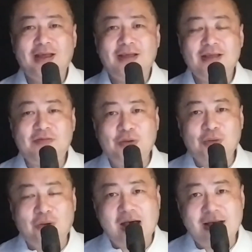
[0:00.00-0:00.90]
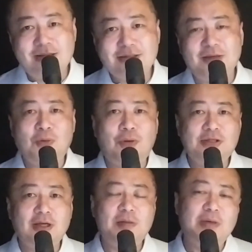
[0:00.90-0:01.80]
If you ask him,
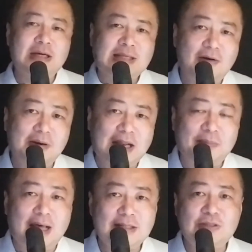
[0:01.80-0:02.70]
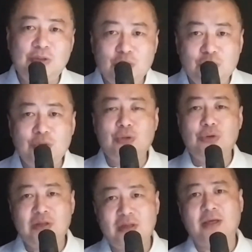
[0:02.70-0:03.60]
question him, interrogate him like this, do you
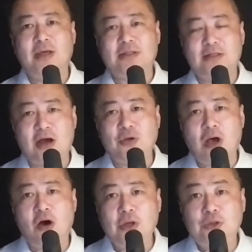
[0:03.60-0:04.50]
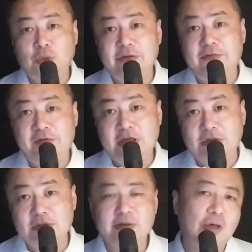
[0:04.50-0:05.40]
think he's going to tell you how he truly
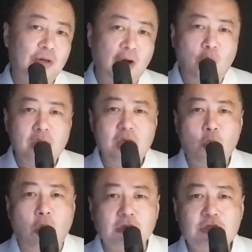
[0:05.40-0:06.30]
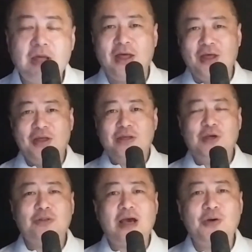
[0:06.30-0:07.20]
feels? No, he won't. He
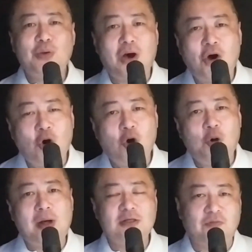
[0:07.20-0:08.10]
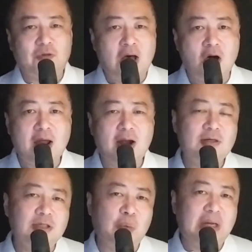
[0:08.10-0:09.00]
will tell you a whole bunch of hot air,
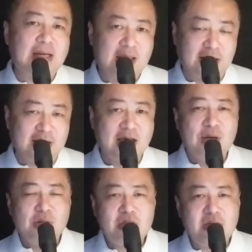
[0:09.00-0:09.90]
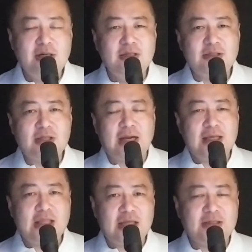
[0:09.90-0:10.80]
sweet nothing. Things that
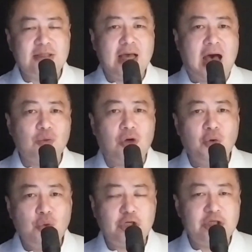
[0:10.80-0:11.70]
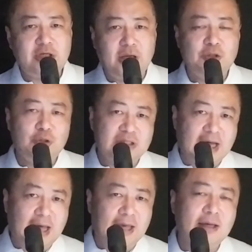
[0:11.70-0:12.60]
he thinks he out-OUGHT to
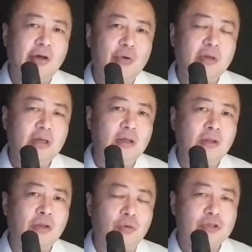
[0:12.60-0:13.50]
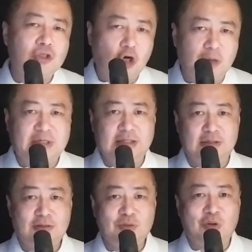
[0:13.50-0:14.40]
say in those
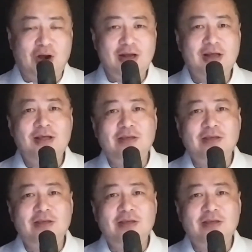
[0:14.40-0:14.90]
circumstances. All right?